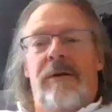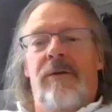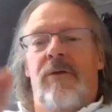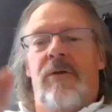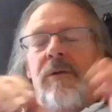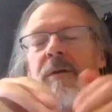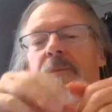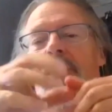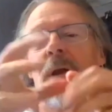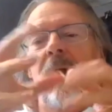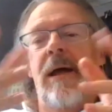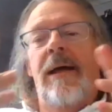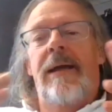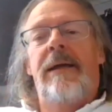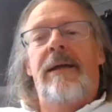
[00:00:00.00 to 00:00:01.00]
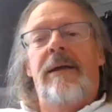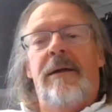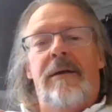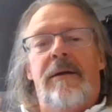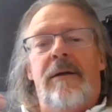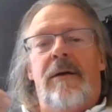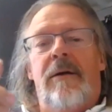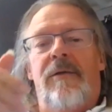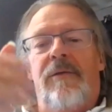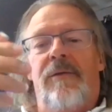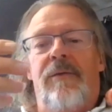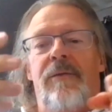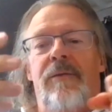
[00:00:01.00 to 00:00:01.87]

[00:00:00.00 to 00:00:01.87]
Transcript: you've got the play of,